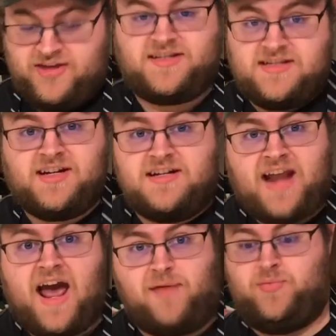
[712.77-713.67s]
this
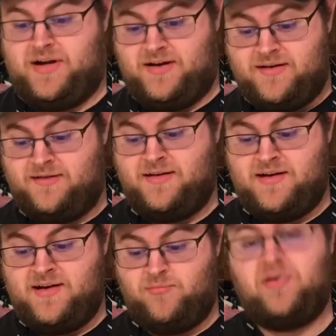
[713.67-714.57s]
didn't happen.
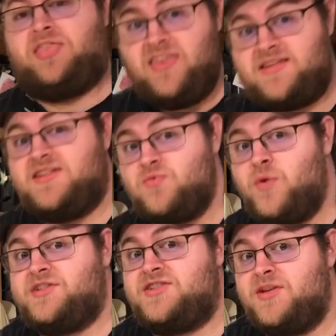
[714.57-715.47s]
But this
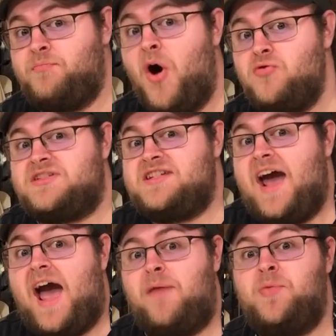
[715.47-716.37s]
is what's
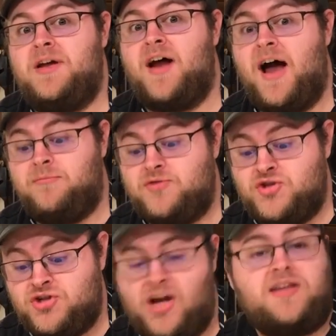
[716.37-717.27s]
supposed to happen.
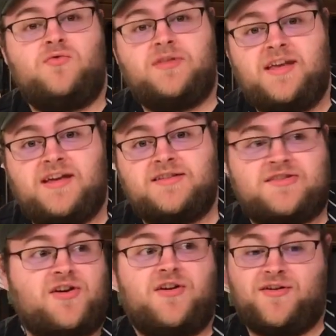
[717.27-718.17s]
I'm genuinely
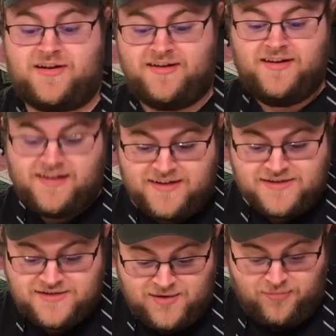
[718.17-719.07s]
concerned.
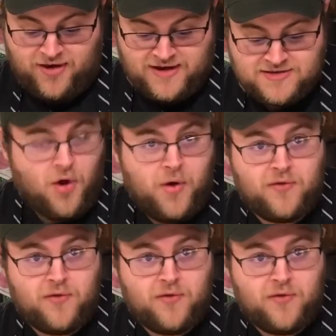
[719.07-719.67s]
Something is